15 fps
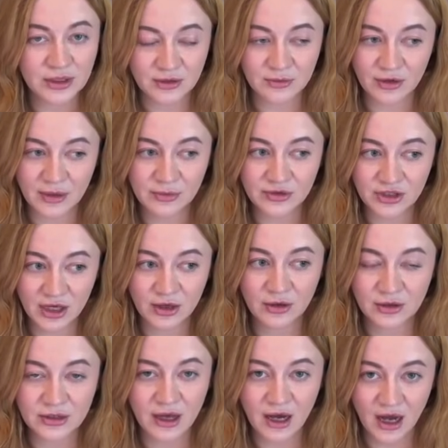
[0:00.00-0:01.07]
sometimes
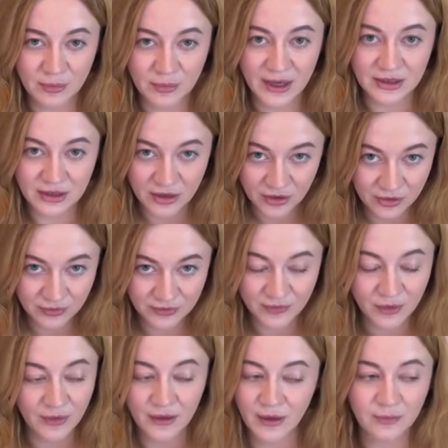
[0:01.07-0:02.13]
channels are better,
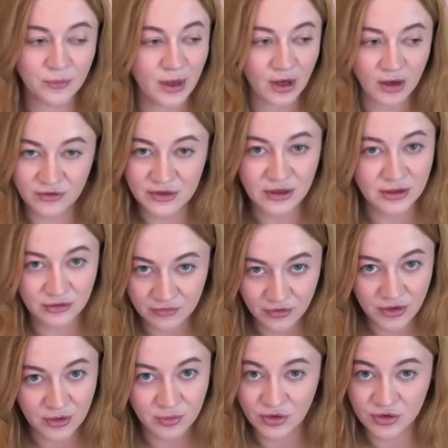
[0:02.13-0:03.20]
but often, for
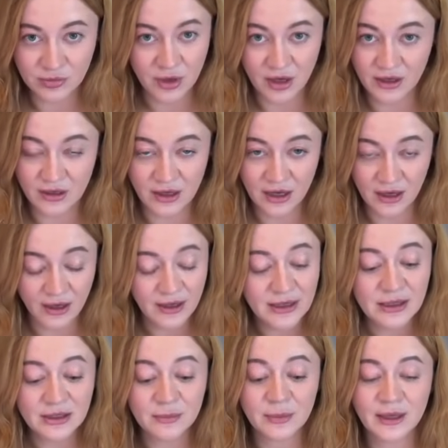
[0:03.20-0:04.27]
the most part, it
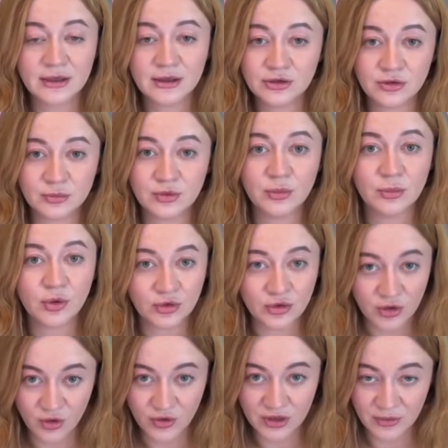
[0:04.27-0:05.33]
is better to promote
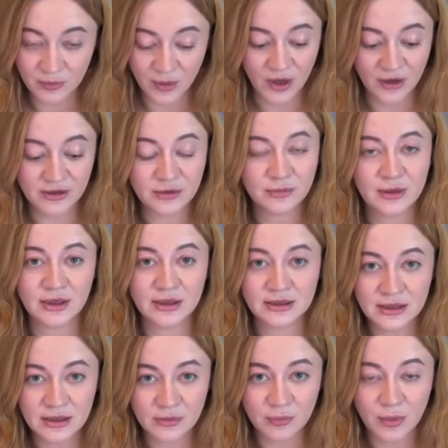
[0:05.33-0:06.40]
only bots, because
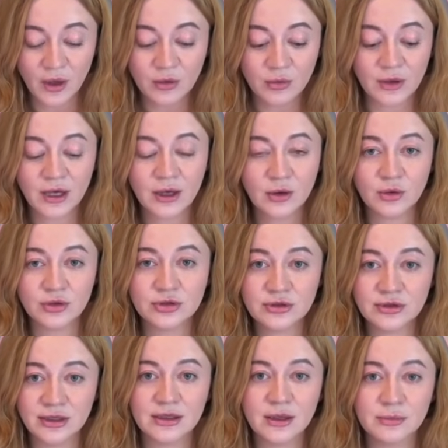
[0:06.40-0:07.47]
in a bot we can also
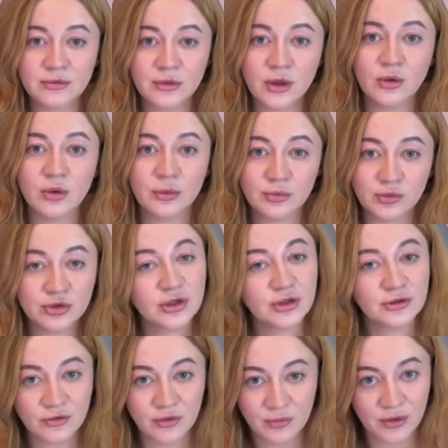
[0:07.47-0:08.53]
set up follow-up
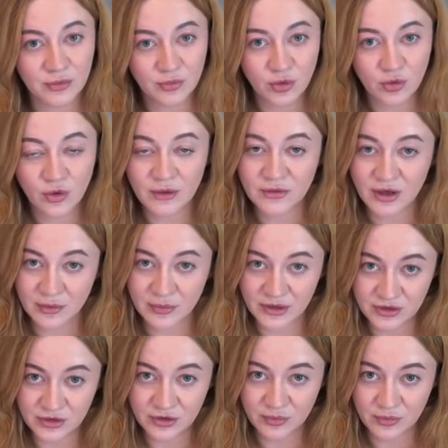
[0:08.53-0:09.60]
pushes for people who have come
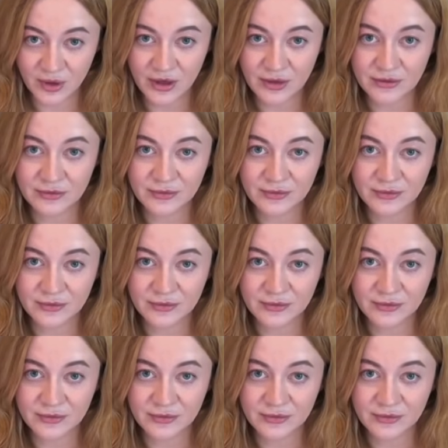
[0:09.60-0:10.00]
into the bot.